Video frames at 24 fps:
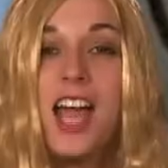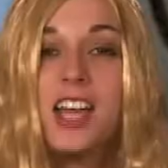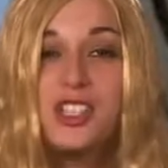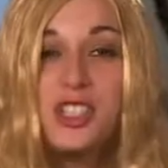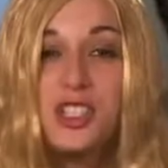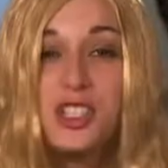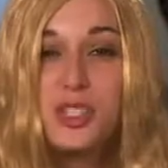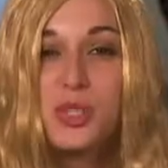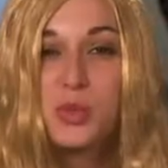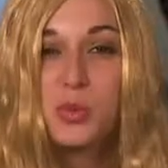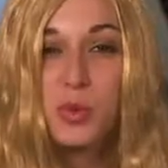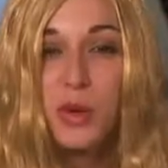I
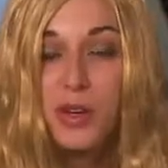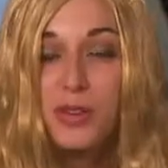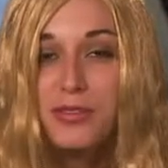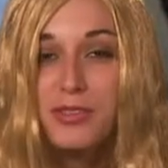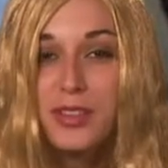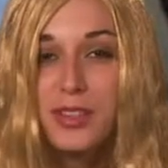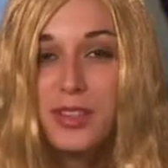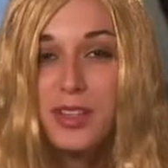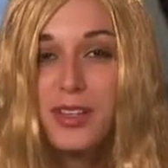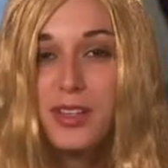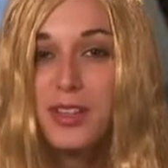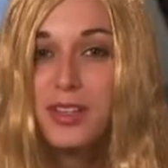just swerved
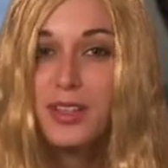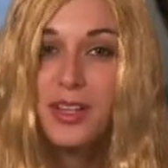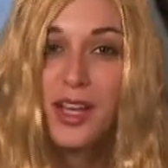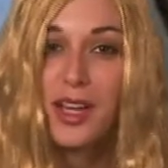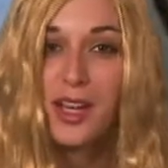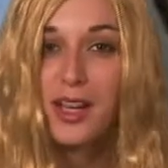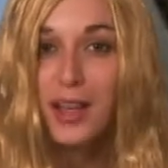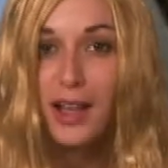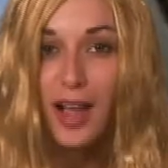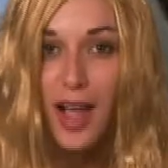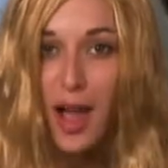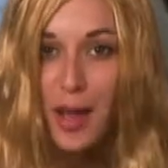a little and
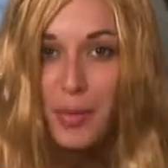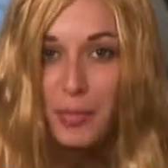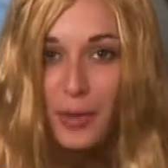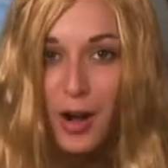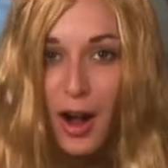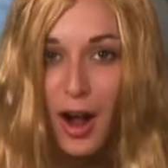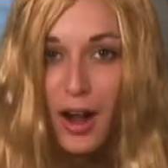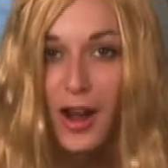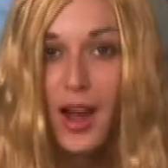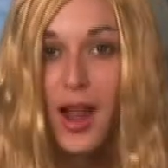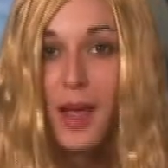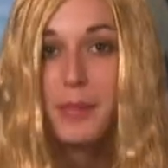hit a cop
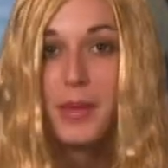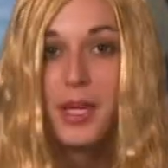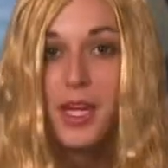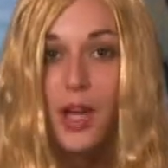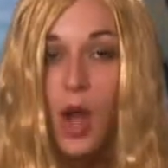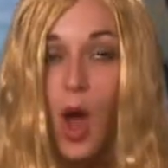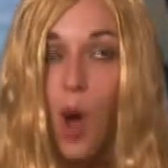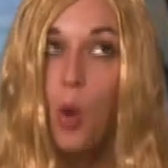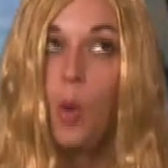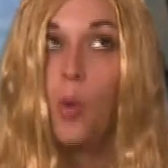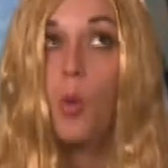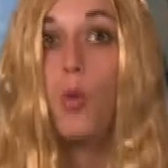car. I mean,
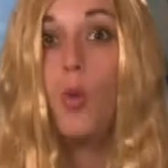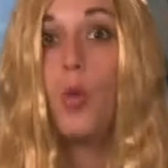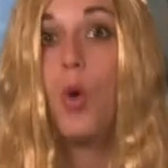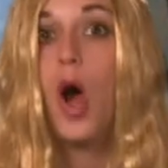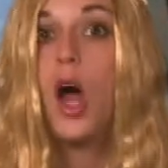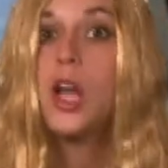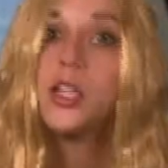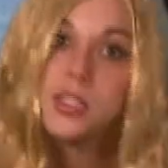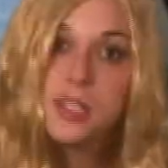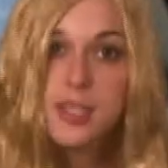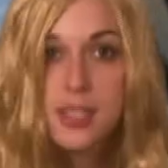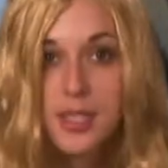
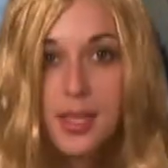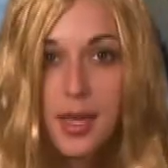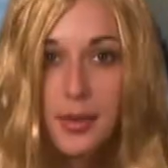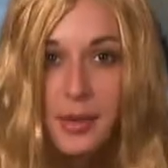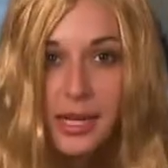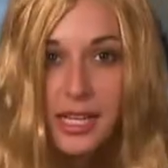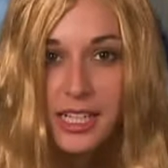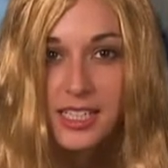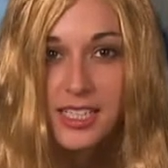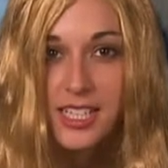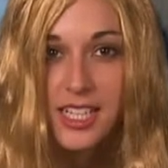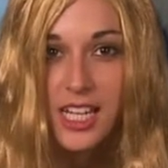what's the
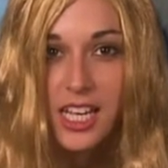big